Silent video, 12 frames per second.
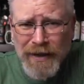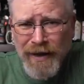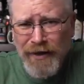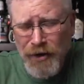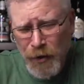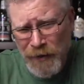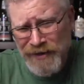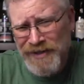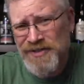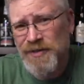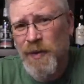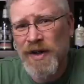And no one
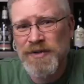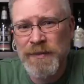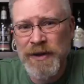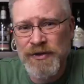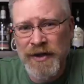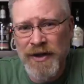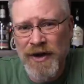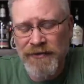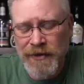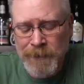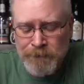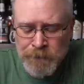needs to watch me drink
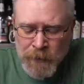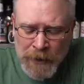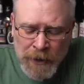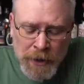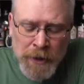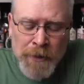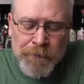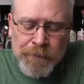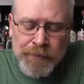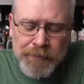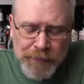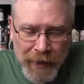coffee.
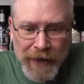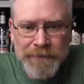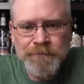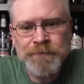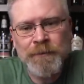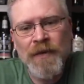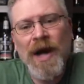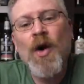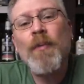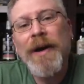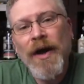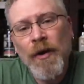But I
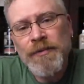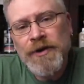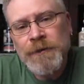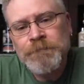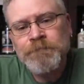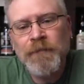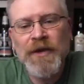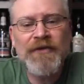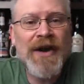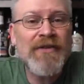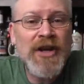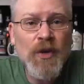hope I helped. If
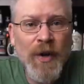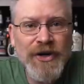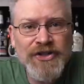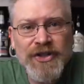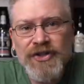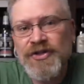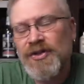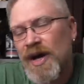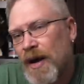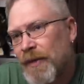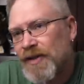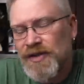you have any questions,
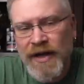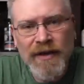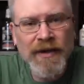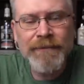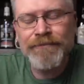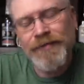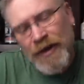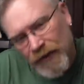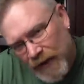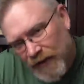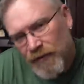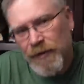comments, anything,
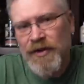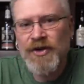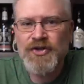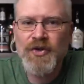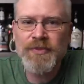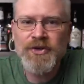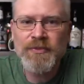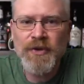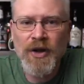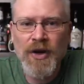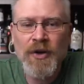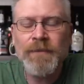leave them in the description
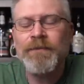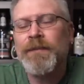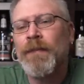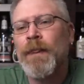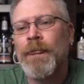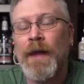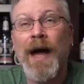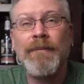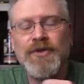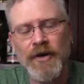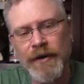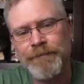below. I'm
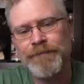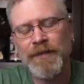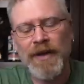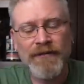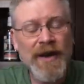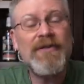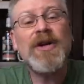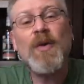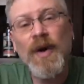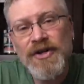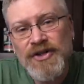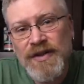sorry. If you have any
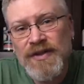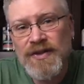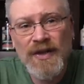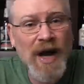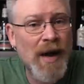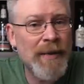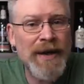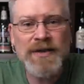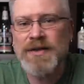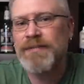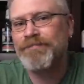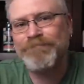questions,
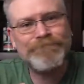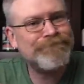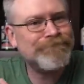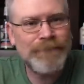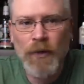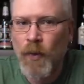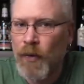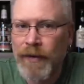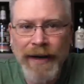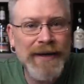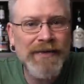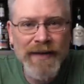comments, or
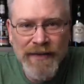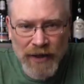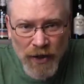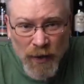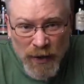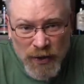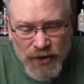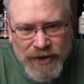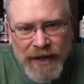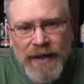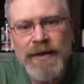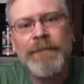anything that you don't
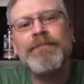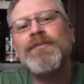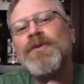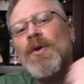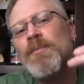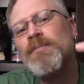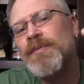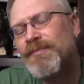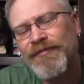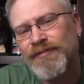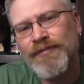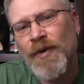understand, don't,
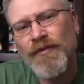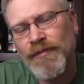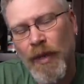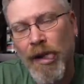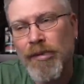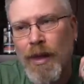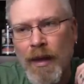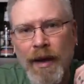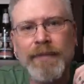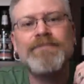don't, blah, blah, blah